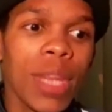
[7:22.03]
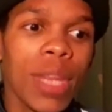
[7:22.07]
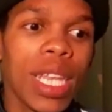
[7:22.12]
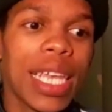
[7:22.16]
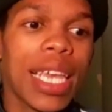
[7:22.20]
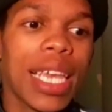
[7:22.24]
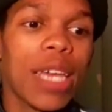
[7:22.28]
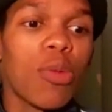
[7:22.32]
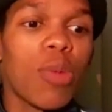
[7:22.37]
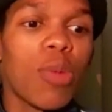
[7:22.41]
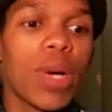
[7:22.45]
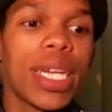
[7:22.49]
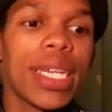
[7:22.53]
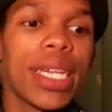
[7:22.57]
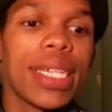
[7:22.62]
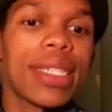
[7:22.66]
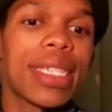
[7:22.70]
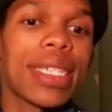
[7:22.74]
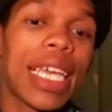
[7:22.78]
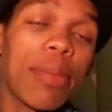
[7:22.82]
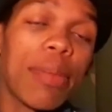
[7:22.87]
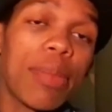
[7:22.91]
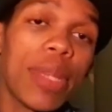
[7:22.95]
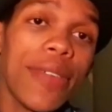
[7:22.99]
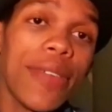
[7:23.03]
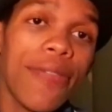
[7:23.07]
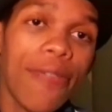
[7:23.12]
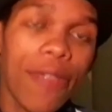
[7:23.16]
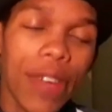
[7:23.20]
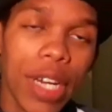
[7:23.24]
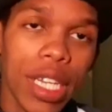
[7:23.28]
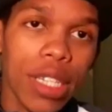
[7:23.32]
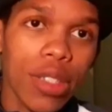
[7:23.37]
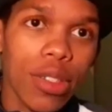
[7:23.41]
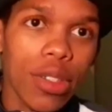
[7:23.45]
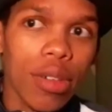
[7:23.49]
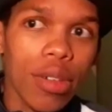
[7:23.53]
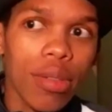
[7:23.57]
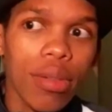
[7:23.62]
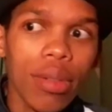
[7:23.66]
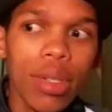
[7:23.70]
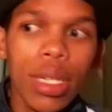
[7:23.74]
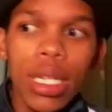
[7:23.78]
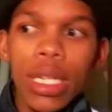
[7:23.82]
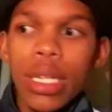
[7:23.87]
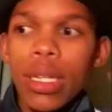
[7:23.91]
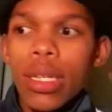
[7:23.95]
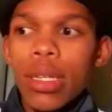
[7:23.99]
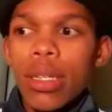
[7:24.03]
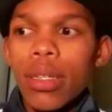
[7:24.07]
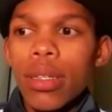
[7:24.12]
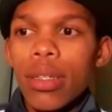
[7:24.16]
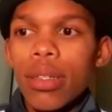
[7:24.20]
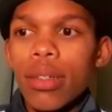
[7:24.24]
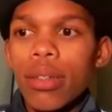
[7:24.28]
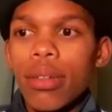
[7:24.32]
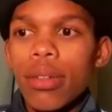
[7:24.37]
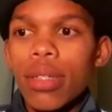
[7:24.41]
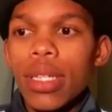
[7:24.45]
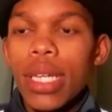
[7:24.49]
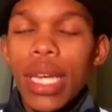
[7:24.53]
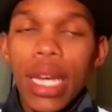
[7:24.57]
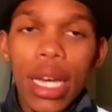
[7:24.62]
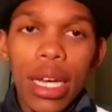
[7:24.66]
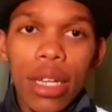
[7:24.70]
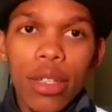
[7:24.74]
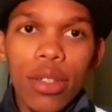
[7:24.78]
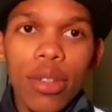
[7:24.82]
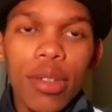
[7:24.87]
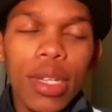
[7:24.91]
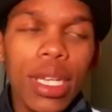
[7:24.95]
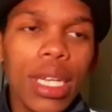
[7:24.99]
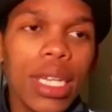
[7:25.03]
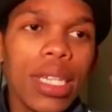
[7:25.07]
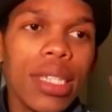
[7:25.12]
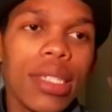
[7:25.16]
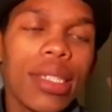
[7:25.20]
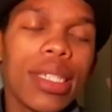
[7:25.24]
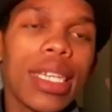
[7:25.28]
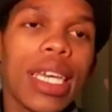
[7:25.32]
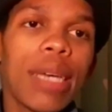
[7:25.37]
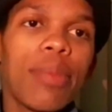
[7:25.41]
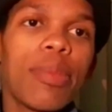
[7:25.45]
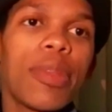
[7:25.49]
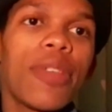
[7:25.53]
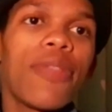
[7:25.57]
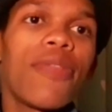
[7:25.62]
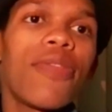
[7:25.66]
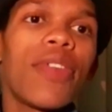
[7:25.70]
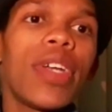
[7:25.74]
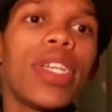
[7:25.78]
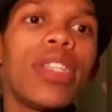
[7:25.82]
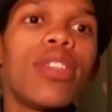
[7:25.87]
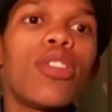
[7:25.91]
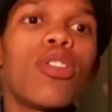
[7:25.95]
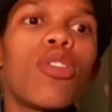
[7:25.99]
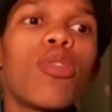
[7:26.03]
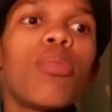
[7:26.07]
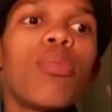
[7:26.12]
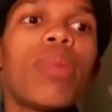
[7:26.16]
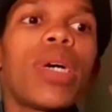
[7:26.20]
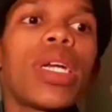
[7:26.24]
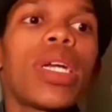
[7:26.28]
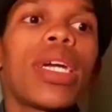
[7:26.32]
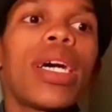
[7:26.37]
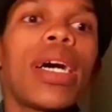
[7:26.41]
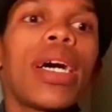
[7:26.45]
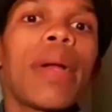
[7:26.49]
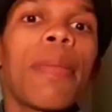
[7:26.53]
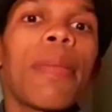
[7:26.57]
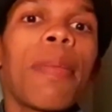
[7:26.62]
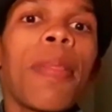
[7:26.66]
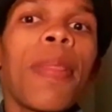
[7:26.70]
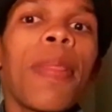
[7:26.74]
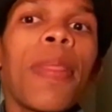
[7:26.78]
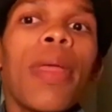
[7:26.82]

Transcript: can one escape the friend zone? Yeah, you can escape the friend zone, but